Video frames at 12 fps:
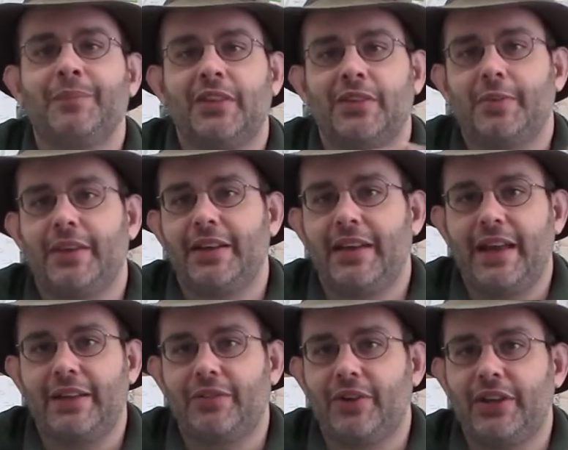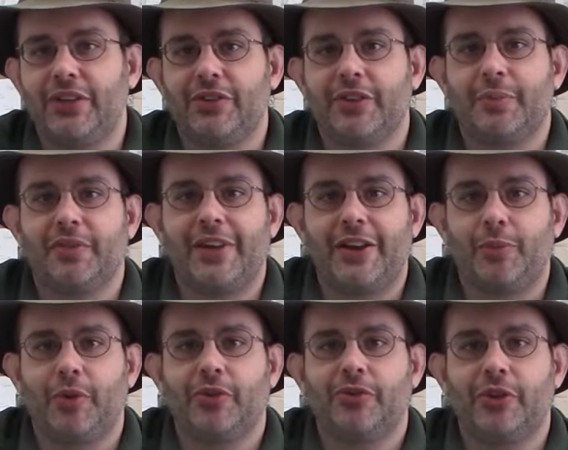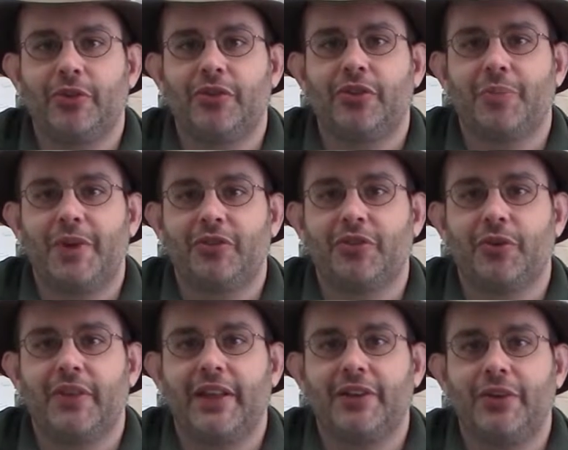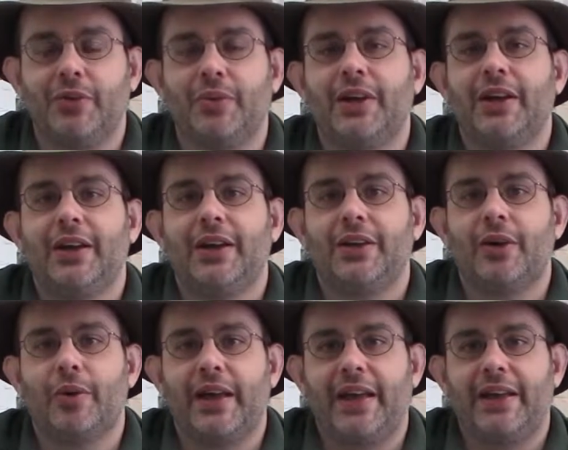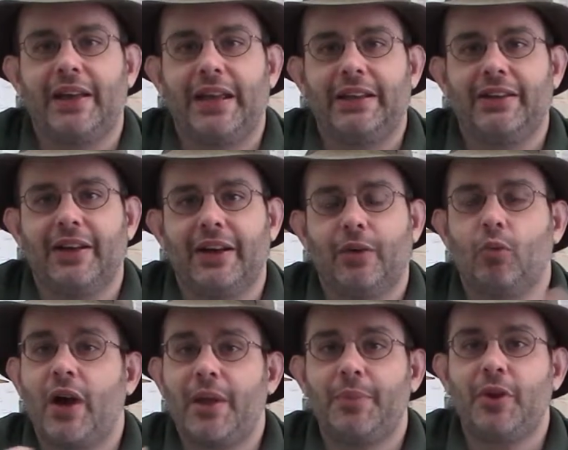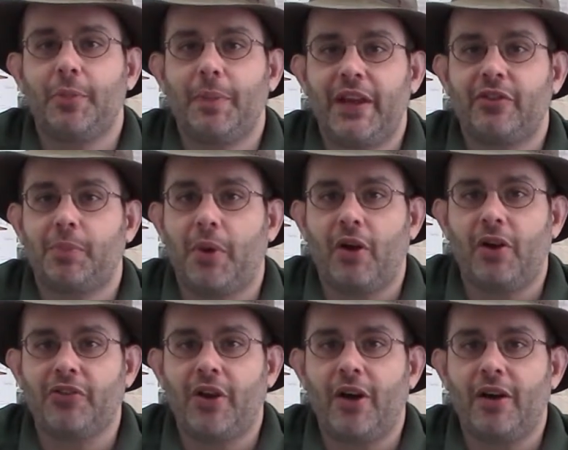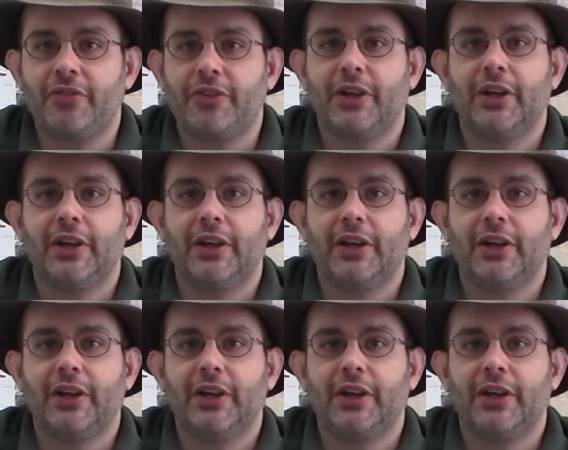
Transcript: Something, again, very easily preventable. So just make sure that you go ahead and wipe your pet's paws off